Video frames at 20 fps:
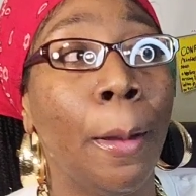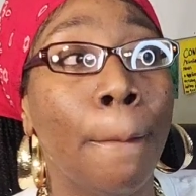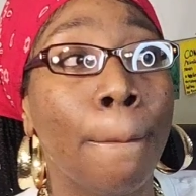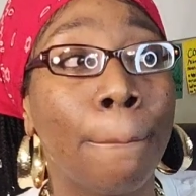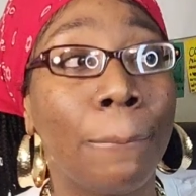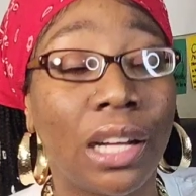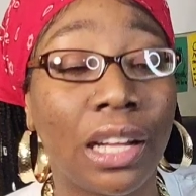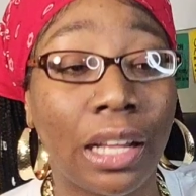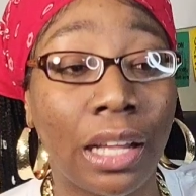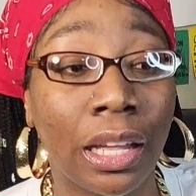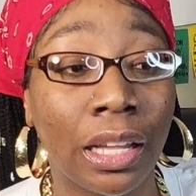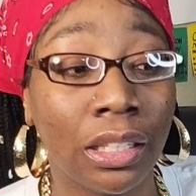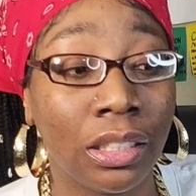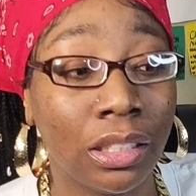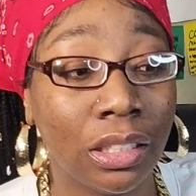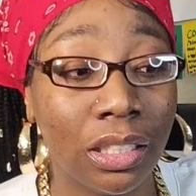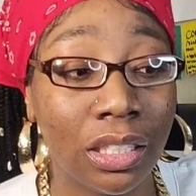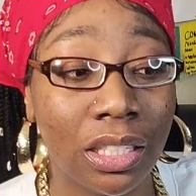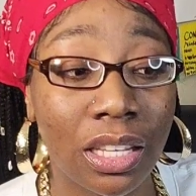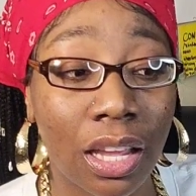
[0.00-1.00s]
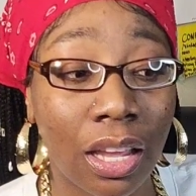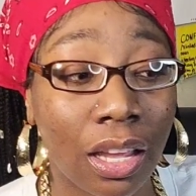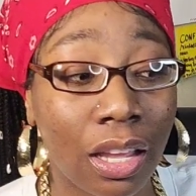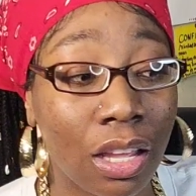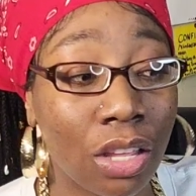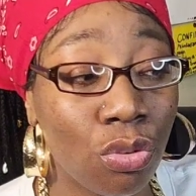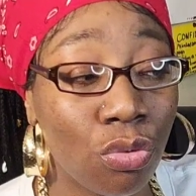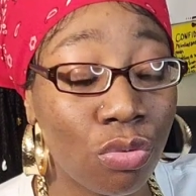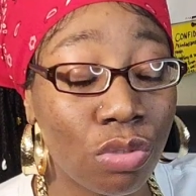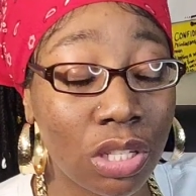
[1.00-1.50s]
But yeah,
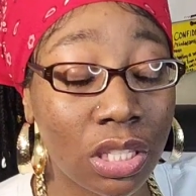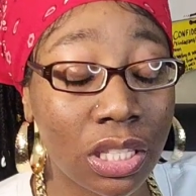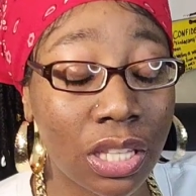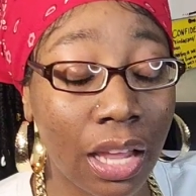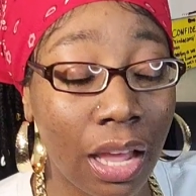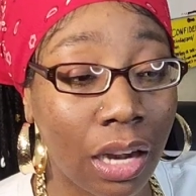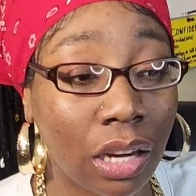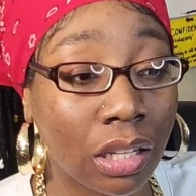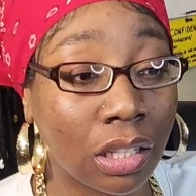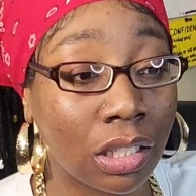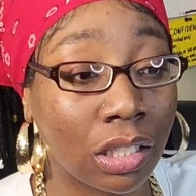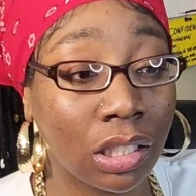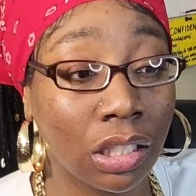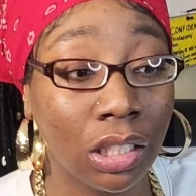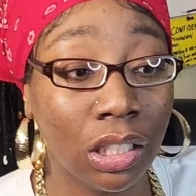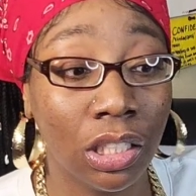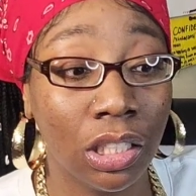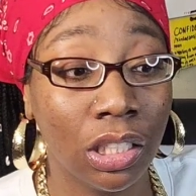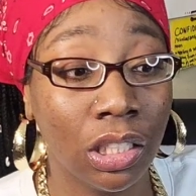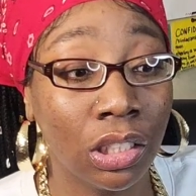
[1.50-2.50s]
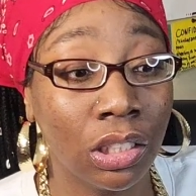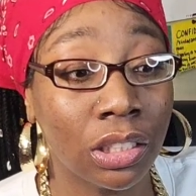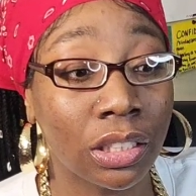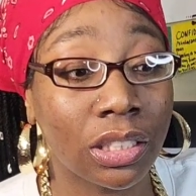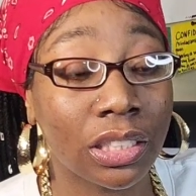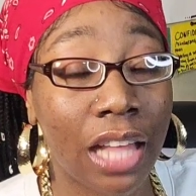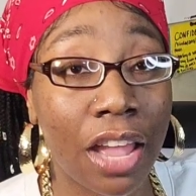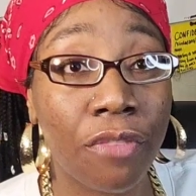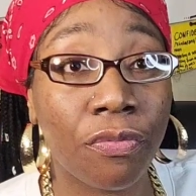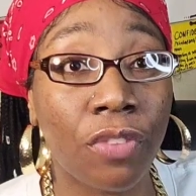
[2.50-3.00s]
you just got to
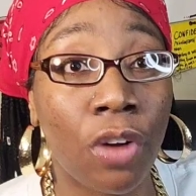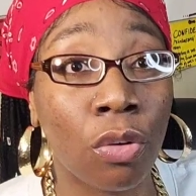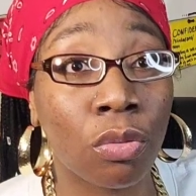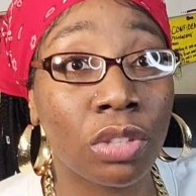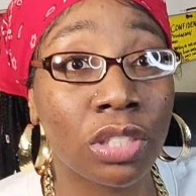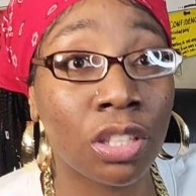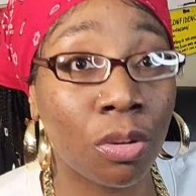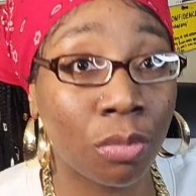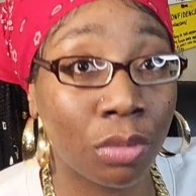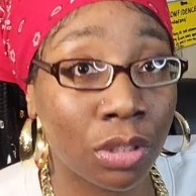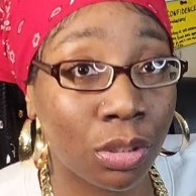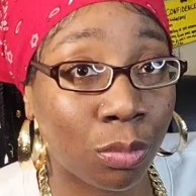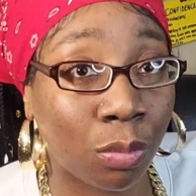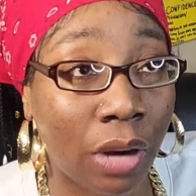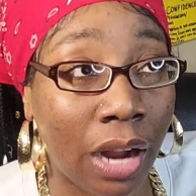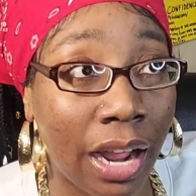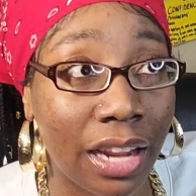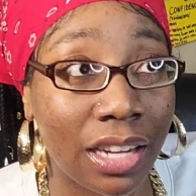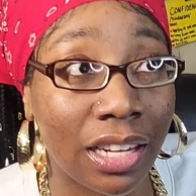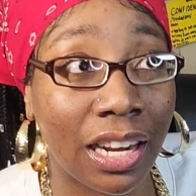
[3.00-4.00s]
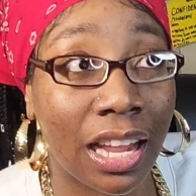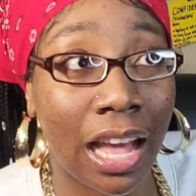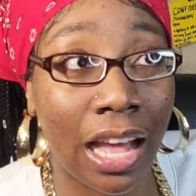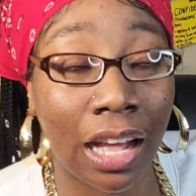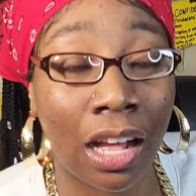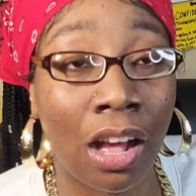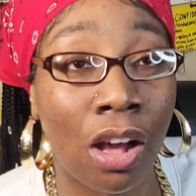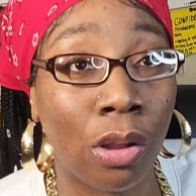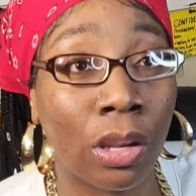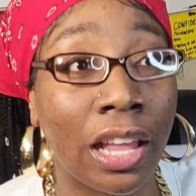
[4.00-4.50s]
stay focused on what's right, not
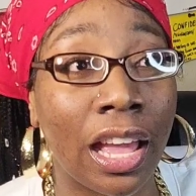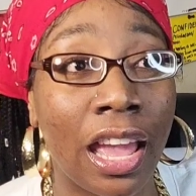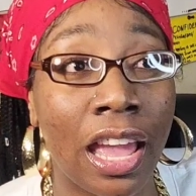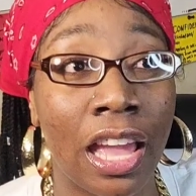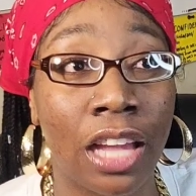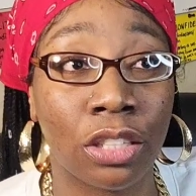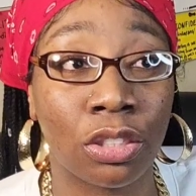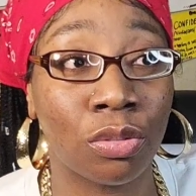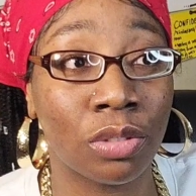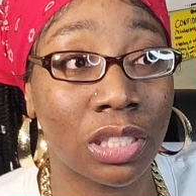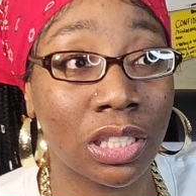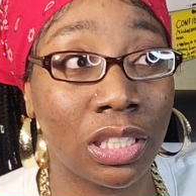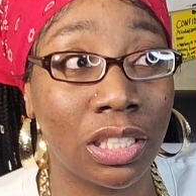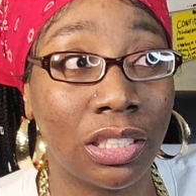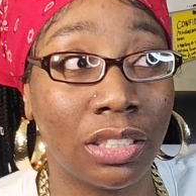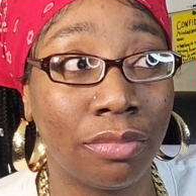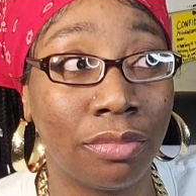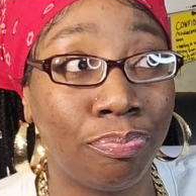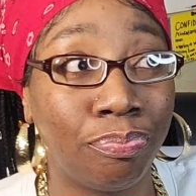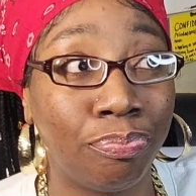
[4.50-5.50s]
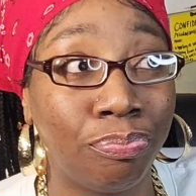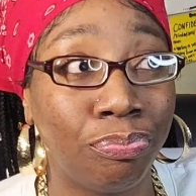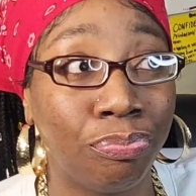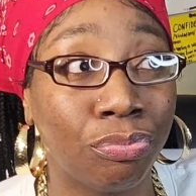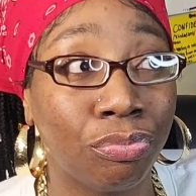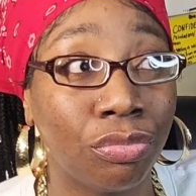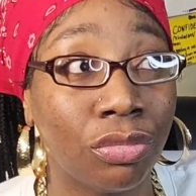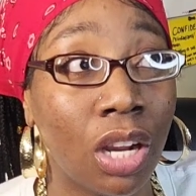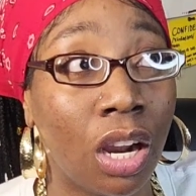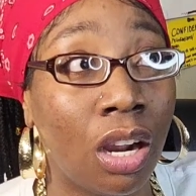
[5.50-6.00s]
all that extra stuff.
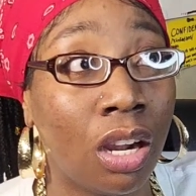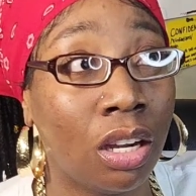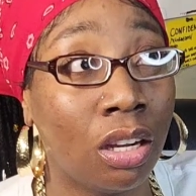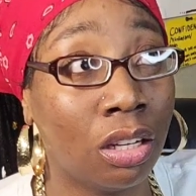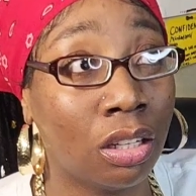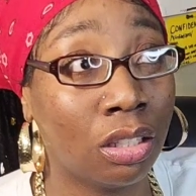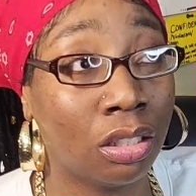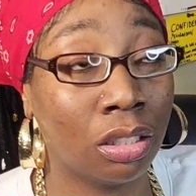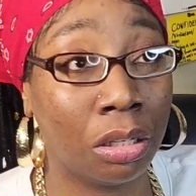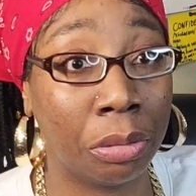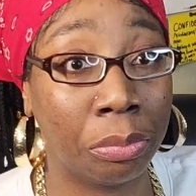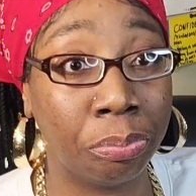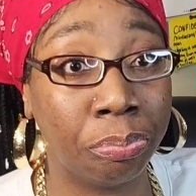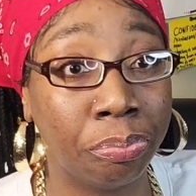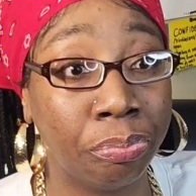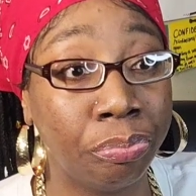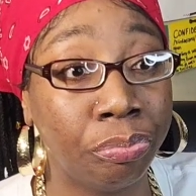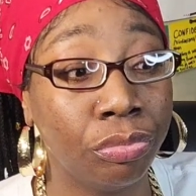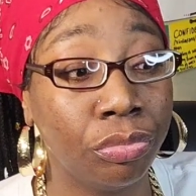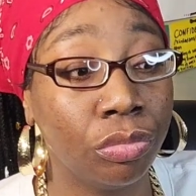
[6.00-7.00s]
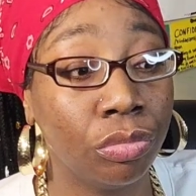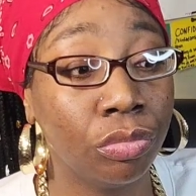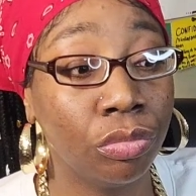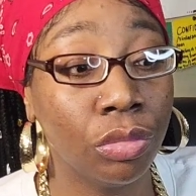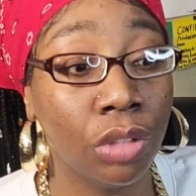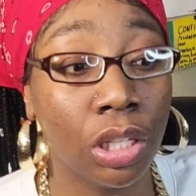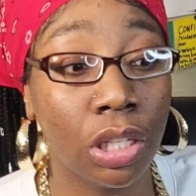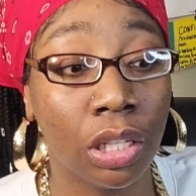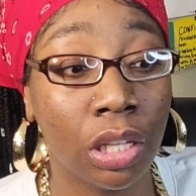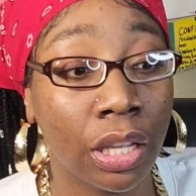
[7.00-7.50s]
Um,
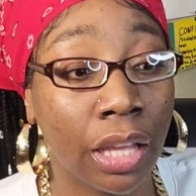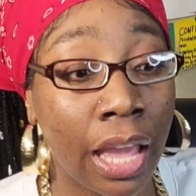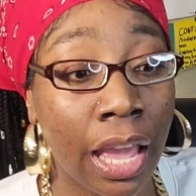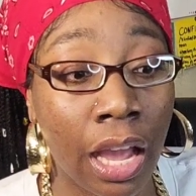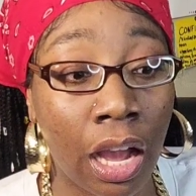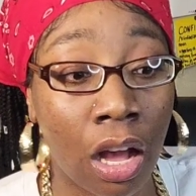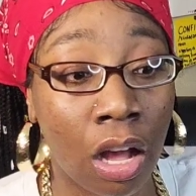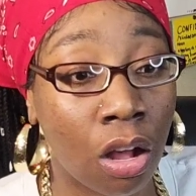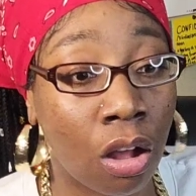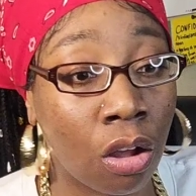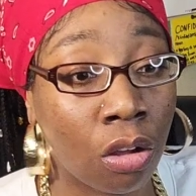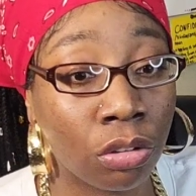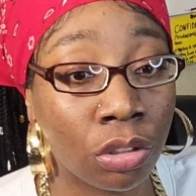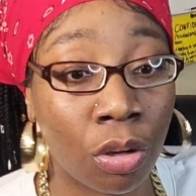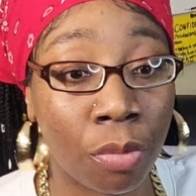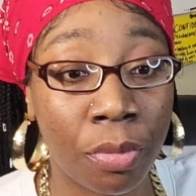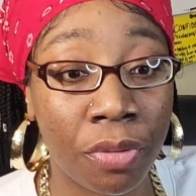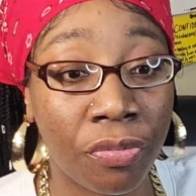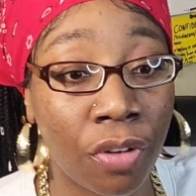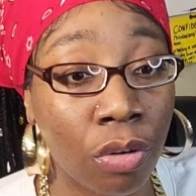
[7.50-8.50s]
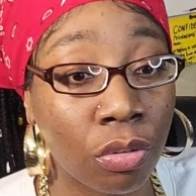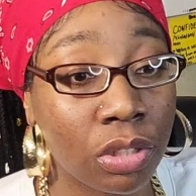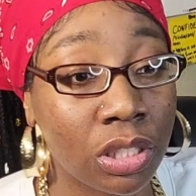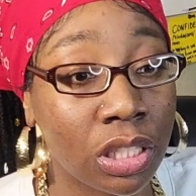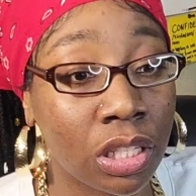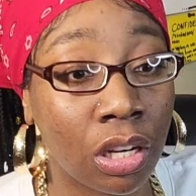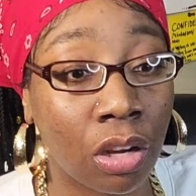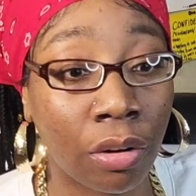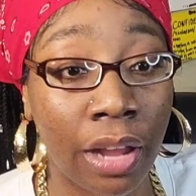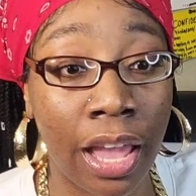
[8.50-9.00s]
at all. Don't be
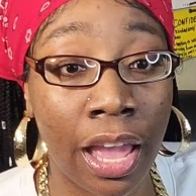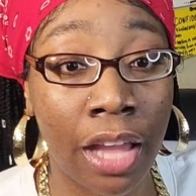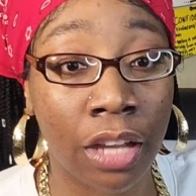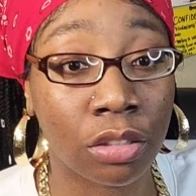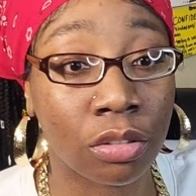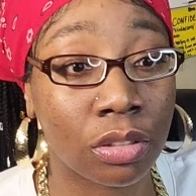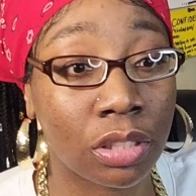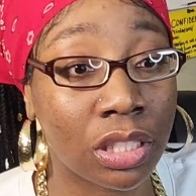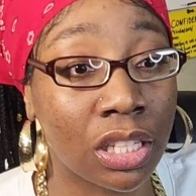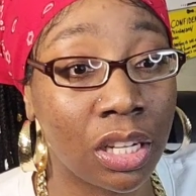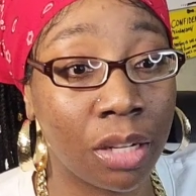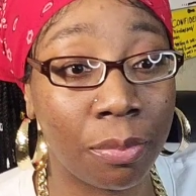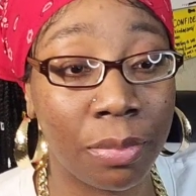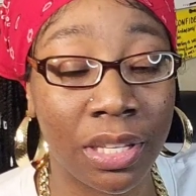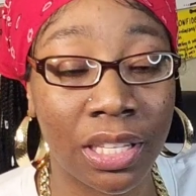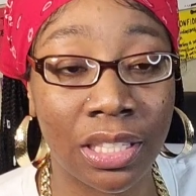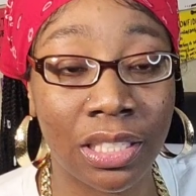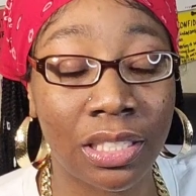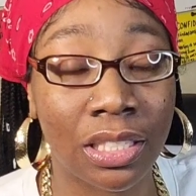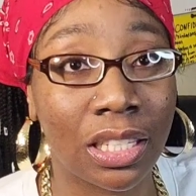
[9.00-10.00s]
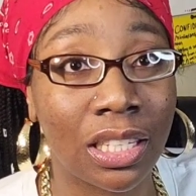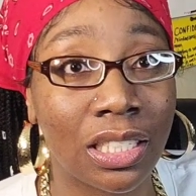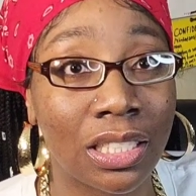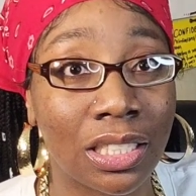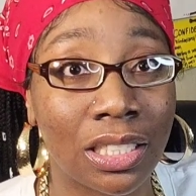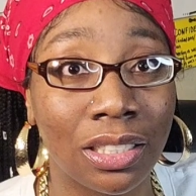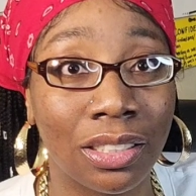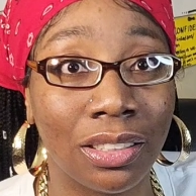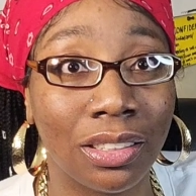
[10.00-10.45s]
focusing on that extra stuff because listen,